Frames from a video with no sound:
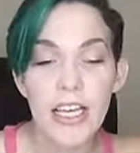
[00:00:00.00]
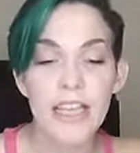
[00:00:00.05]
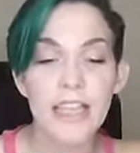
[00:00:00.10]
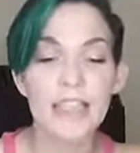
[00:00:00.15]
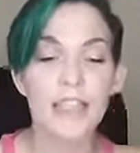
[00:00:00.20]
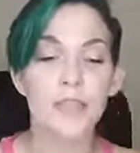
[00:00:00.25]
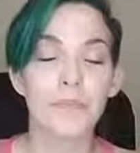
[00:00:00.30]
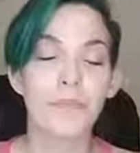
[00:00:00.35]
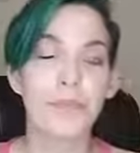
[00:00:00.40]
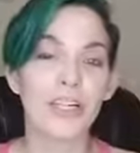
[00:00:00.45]

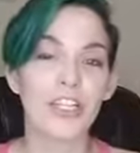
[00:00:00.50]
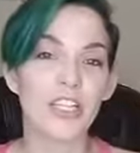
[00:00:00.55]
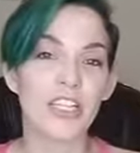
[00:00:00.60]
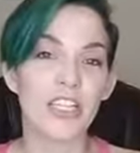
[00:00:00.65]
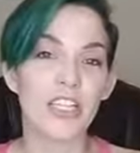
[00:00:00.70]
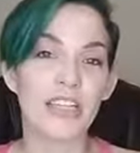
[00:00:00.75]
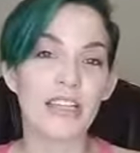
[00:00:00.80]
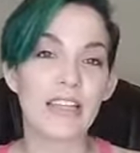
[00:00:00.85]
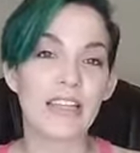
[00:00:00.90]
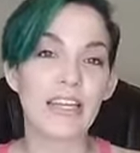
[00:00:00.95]

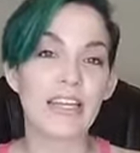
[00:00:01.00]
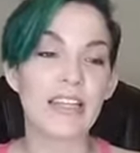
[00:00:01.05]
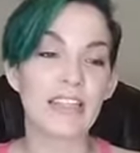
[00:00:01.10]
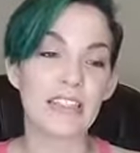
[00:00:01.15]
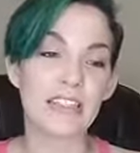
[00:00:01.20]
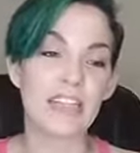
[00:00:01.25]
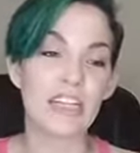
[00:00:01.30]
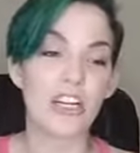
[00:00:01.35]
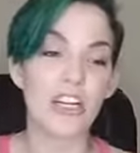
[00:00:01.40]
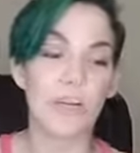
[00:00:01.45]
especially
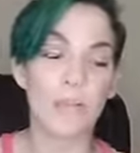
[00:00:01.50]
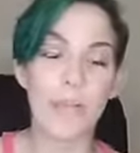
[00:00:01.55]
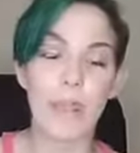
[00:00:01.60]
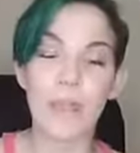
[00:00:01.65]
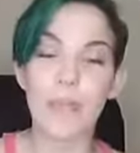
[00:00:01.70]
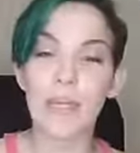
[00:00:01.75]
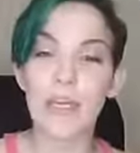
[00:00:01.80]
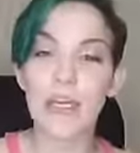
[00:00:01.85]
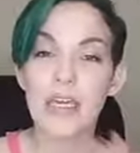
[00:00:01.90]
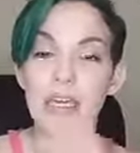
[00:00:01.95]
things that are
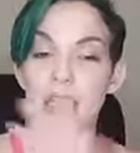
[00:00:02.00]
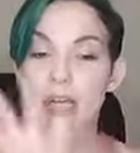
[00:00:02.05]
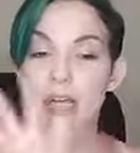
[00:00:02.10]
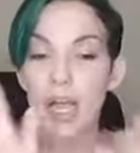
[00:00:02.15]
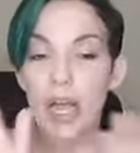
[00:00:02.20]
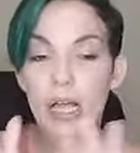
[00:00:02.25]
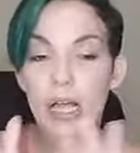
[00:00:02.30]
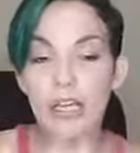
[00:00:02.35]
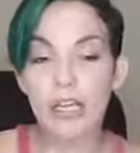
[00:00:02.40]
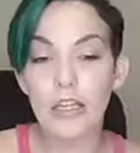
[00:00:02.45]
maybe
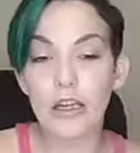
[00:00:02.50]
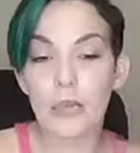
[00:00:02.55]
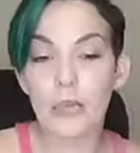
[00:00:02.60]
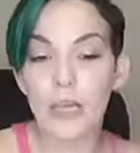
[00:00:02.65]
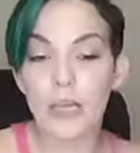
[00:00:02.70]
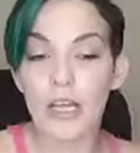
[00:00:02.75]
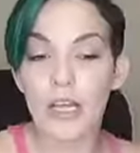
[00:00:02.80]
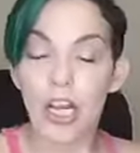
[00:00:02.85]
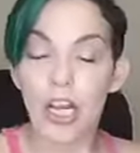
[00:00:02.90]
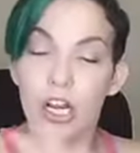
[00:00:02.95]
a little
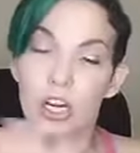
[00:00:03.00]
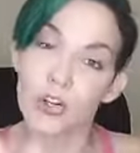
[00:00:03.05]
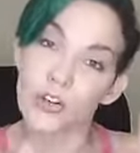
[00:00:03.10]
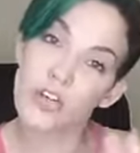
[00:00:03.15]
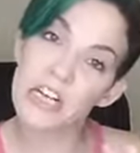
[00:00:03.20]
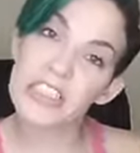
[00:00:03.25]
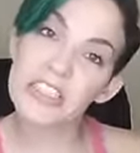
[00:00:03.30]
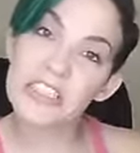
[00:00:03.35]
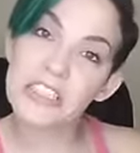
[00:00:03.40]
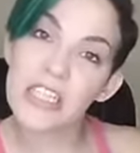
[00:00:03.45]
bit
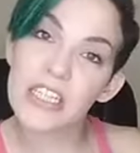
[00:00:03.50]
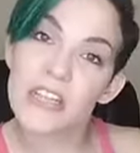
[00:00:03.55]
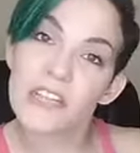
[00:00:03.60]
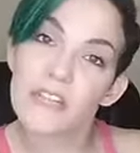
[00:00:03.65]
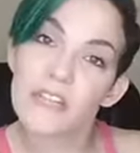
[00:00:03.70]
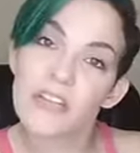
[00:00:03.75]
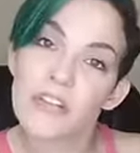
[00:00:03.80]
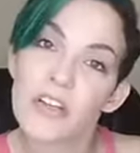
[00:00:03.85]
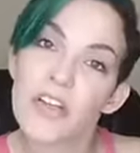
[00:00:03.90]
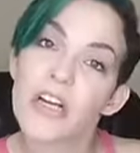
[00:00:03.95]

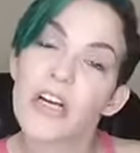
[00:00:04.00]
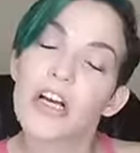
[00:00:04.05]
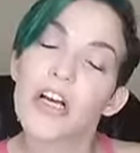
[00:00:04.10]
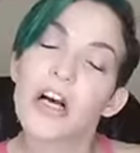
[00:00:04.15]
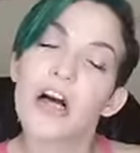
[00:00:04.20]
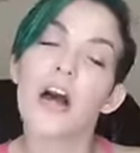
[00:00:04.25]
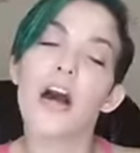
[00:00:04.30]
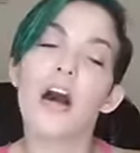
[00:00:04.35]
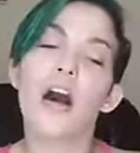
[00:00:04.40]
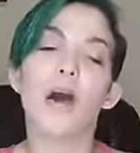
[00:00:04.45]
aggressive,
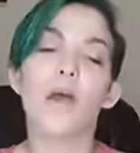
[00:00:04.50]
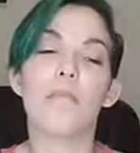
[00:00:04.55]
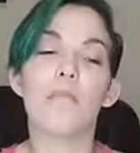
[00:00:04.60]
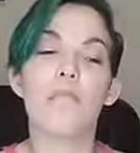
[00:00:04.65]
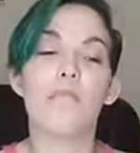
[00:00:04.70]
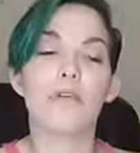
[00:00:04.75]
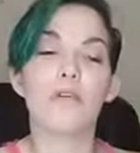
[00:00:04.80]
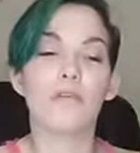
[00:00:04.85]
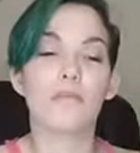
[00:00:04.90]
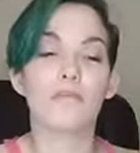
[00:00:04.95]

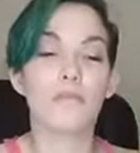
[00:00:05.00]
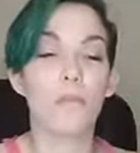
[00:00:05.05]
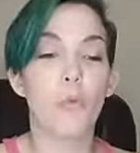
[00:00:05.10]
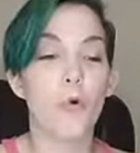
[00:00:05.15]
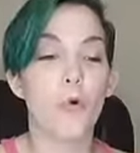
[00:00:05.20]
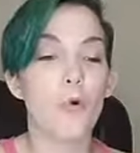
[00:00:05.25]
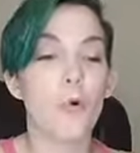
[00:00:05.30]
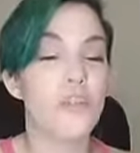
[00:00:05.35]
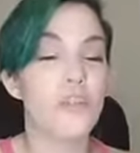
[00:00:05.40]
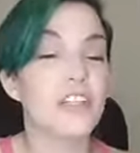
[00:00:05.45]

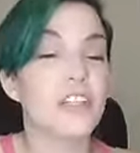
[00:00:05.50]
more